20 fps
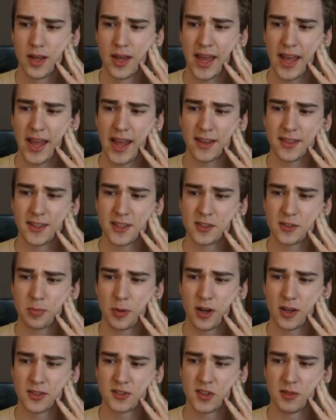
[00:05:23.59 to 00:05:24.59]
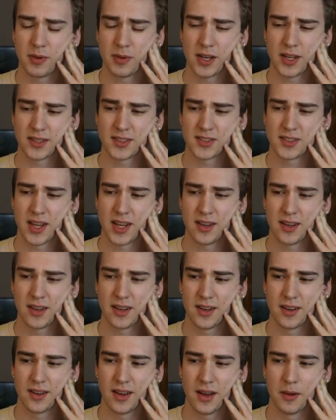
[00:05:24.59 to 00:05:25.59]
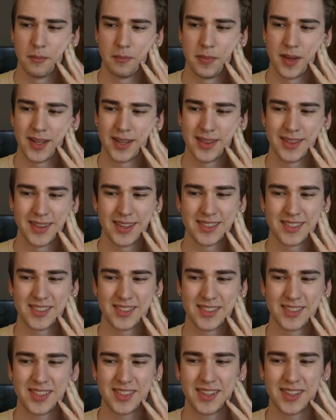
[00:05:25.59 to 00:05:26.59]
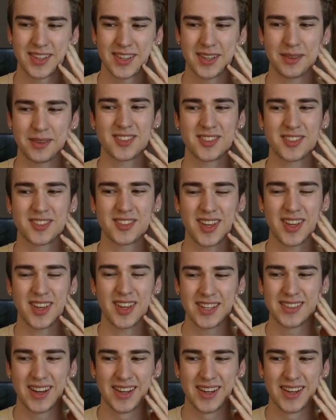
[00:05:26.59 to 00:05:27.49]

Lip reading: and these pawns have been extended a bit. This seems like he's, I